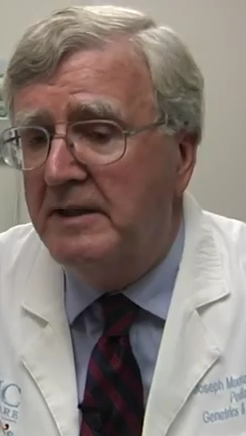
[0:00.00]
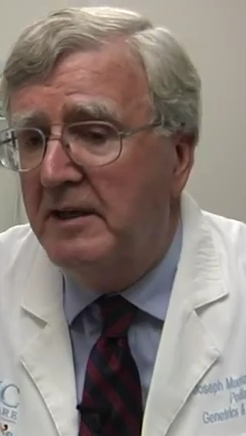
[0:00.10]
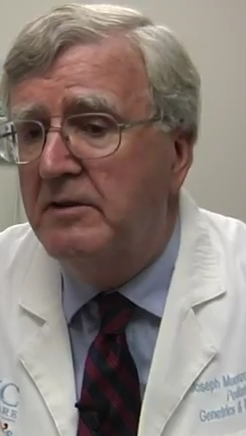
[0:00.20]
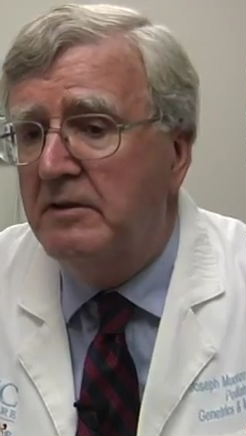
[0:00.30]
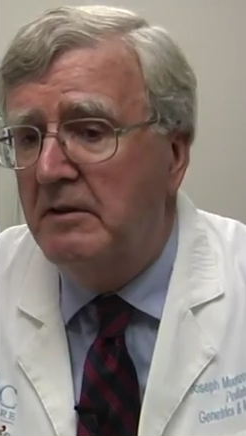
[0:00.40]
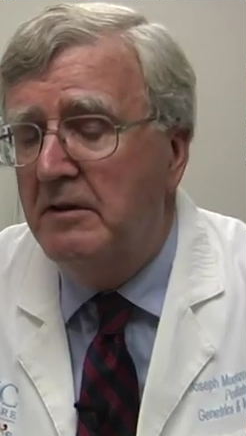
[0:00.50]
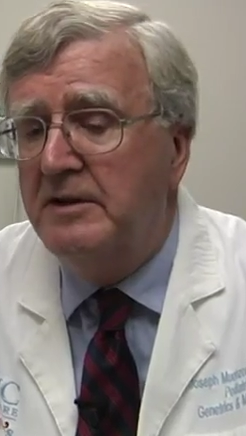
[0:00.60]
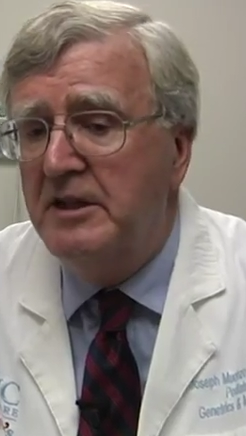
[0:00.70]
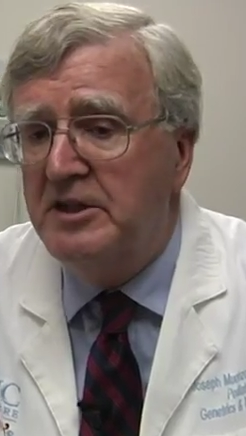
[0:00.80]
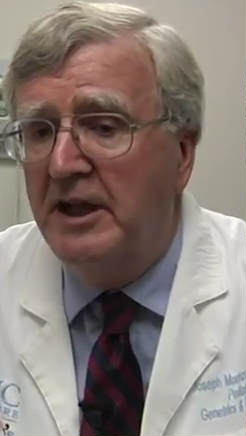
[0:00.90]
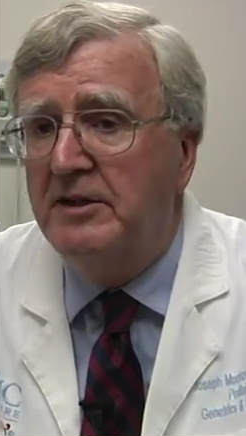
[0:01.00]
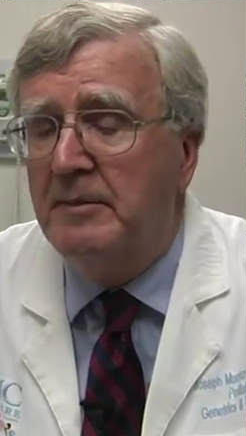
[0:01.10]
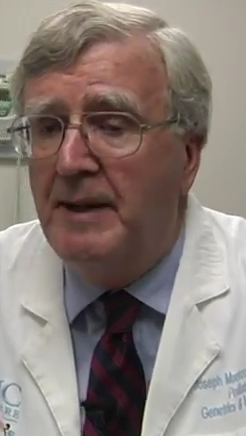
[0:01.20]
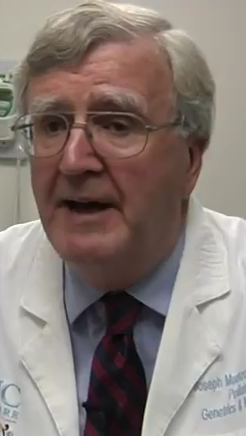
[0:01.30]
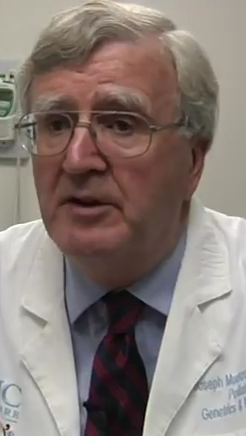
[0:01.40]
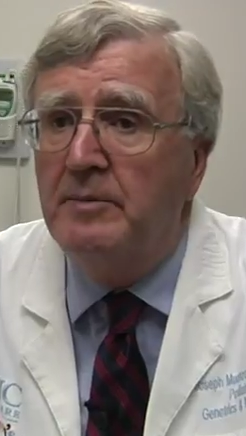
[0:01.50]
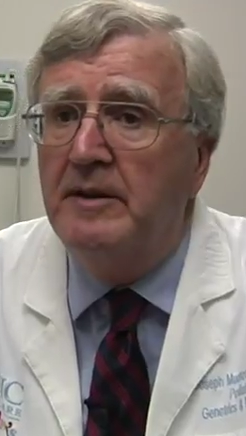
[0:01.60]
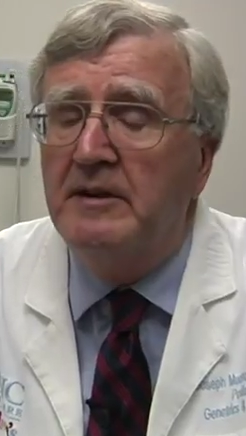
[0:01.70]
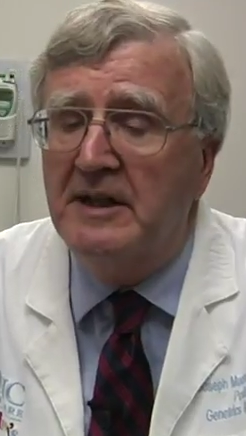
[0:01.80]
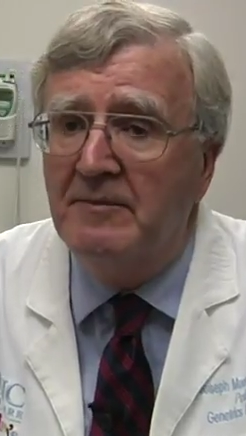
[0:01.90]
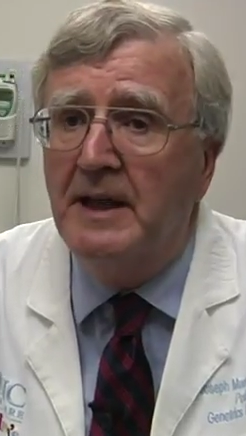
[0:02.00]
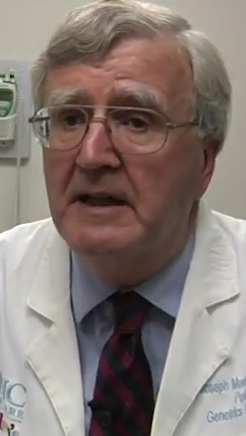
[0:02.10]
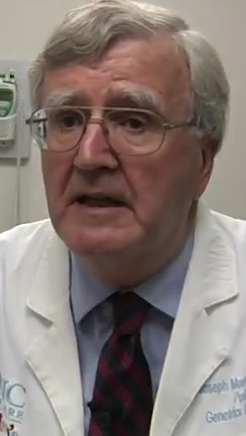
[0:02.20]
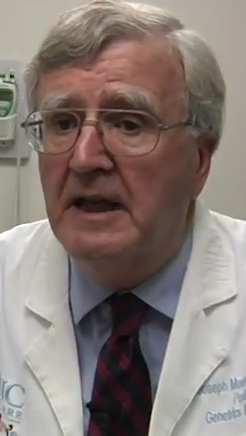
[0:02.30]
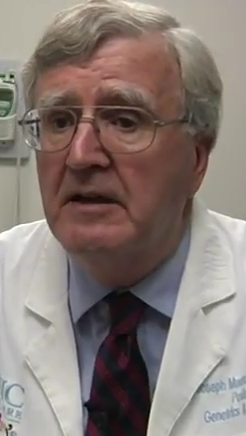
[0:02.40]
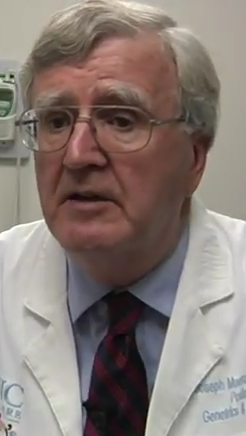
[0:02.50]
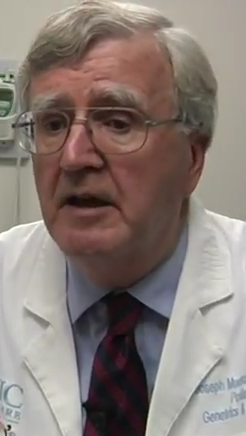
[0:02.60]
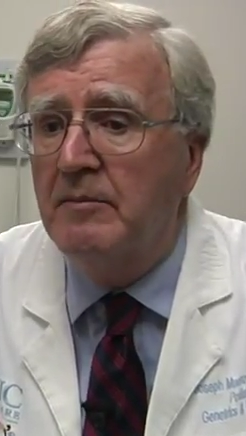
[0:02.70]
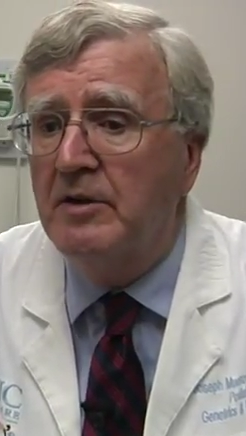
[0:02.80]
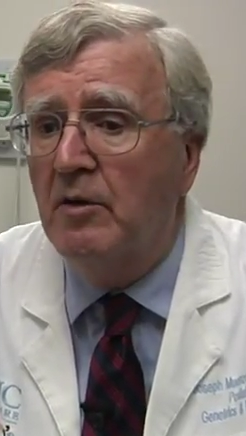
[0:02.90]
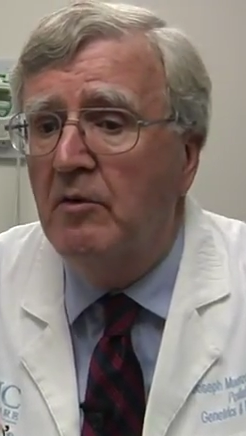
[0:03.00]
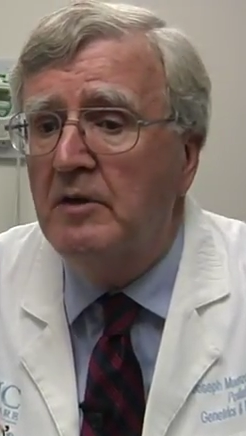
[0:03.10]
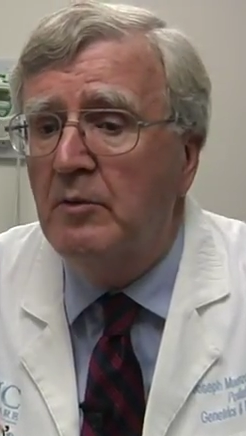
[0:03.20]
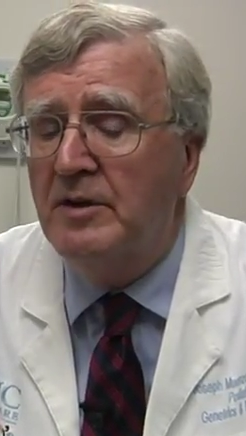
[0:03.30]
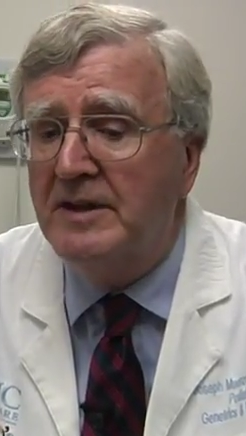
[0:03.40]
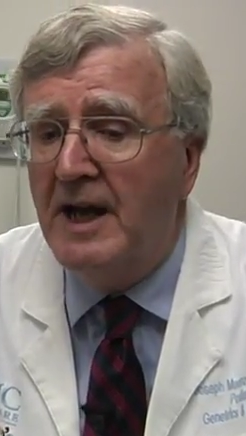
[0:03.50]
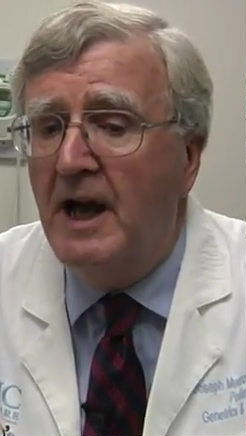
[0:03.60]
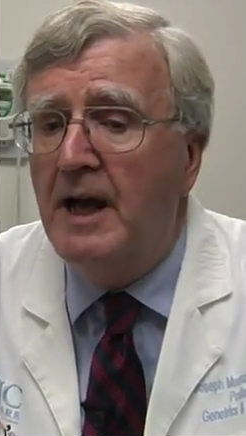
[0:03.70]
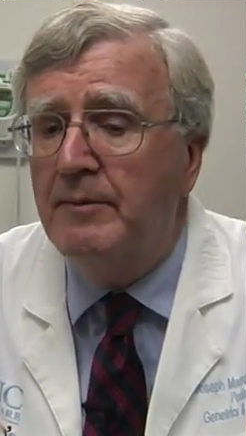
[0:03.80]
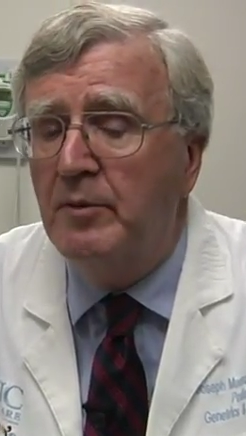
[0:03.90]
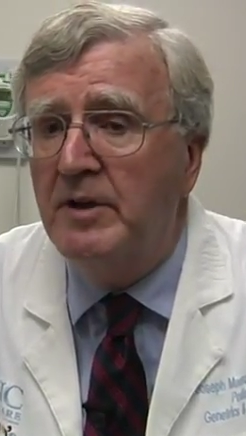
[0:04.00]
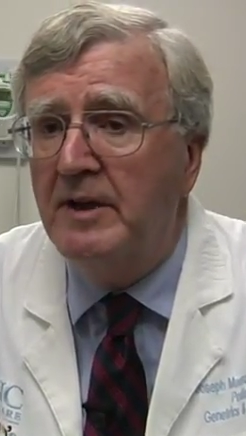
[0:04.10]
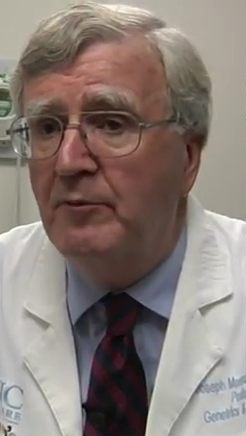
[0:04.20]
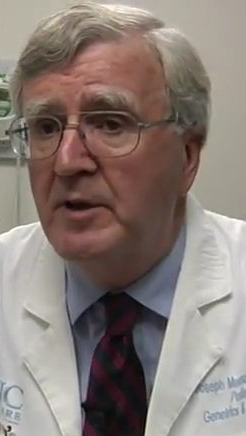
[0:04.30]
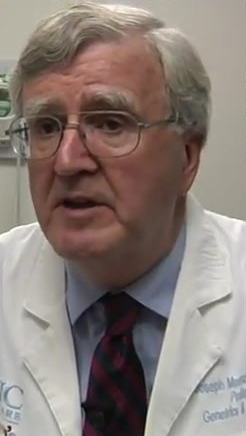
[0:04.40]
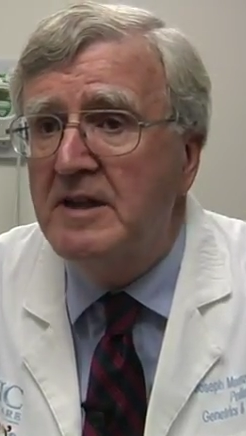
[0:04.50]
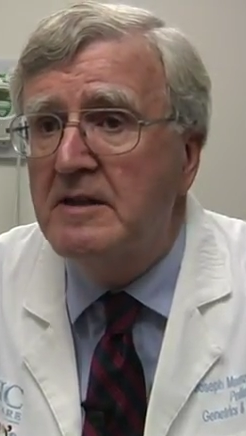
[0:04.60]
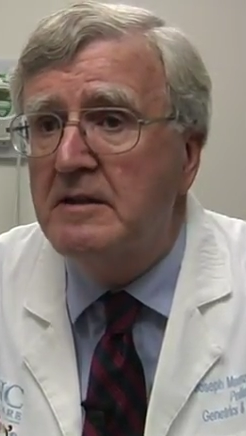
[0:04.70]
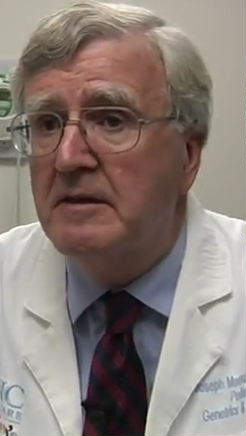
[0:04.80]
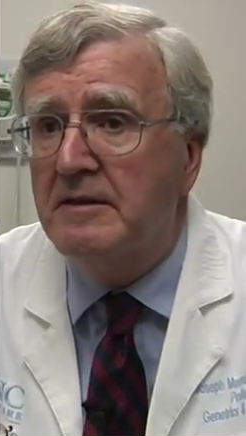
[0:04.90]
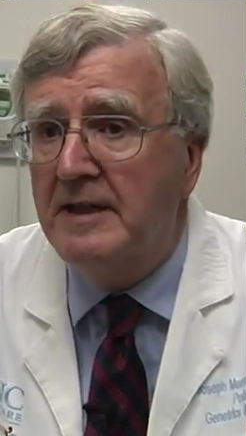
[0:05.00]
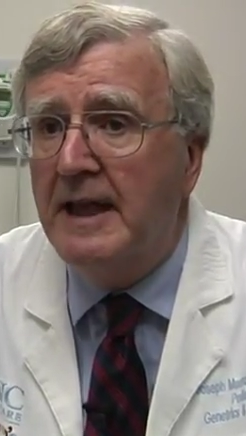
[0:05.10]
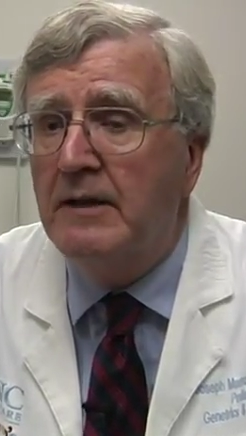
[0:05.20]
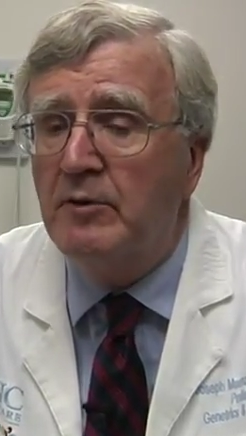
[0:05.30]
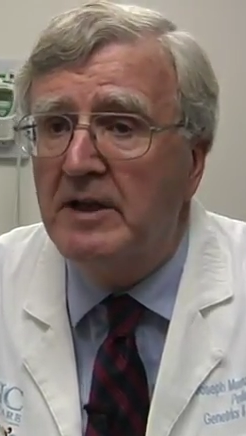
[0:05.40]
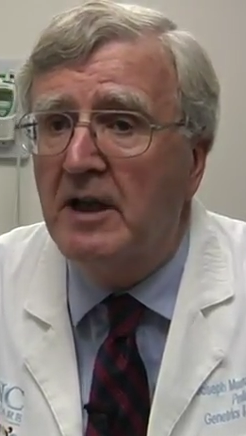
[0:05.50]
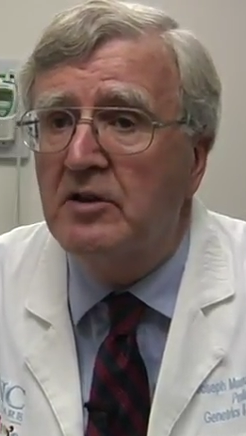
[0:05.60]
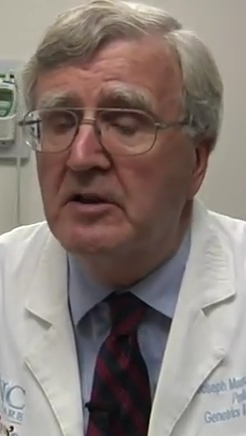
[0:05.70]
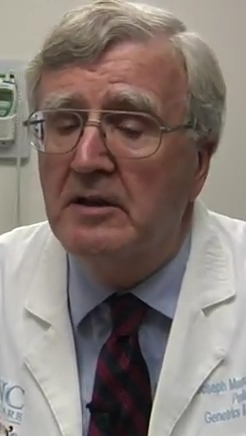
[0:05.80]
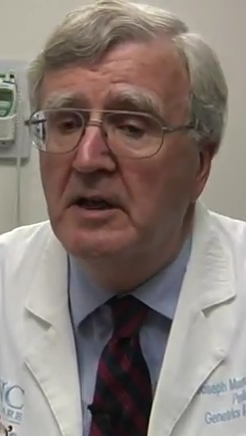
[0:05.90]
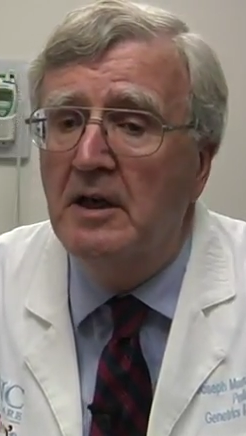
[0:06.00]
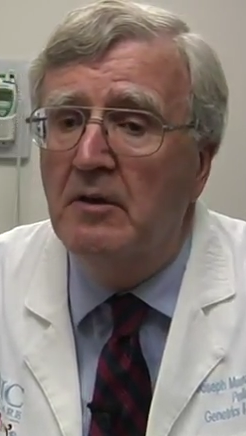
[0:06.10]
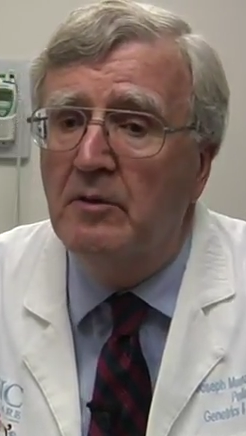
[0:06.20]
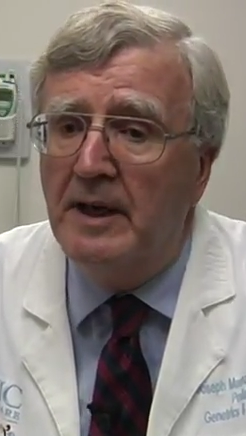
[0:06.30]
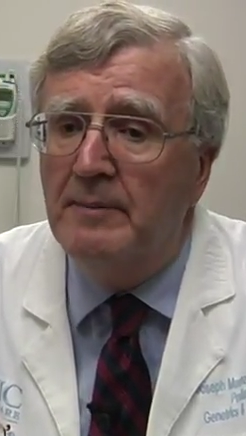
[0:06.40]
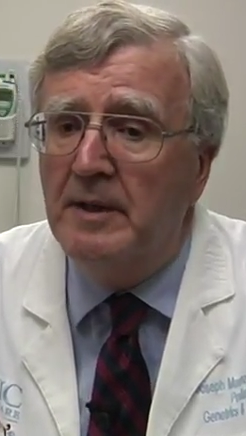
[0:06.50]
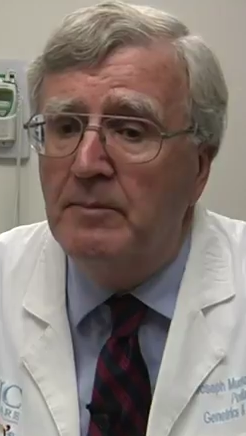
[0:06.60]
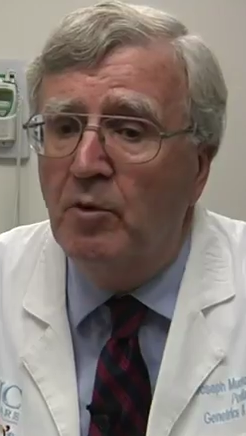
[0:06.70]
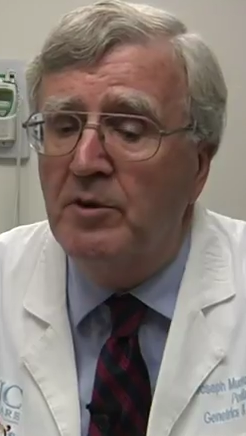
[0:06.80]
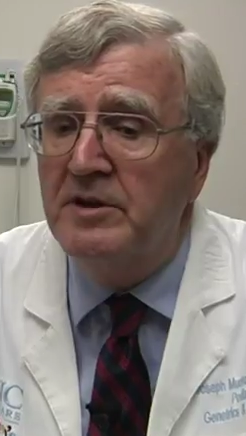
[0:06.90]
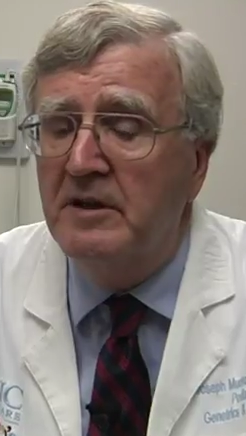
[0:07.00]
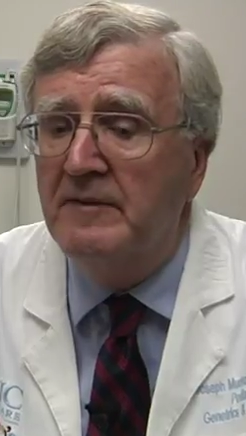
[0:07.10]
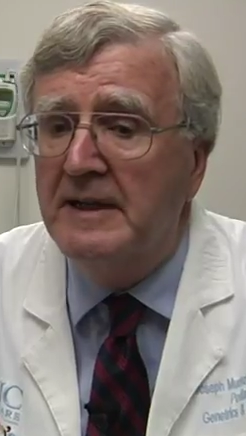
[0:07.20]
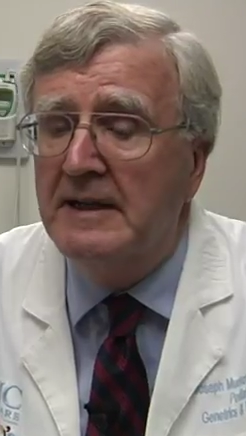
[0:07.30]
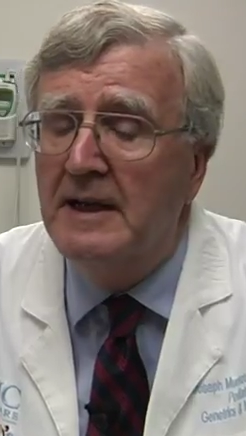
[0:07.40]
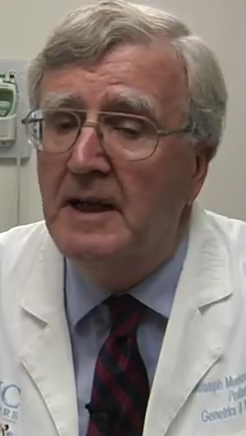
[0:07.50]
does suggest the possibility of making enzymes, so only with time if we see the sustained reduction, will be more significant.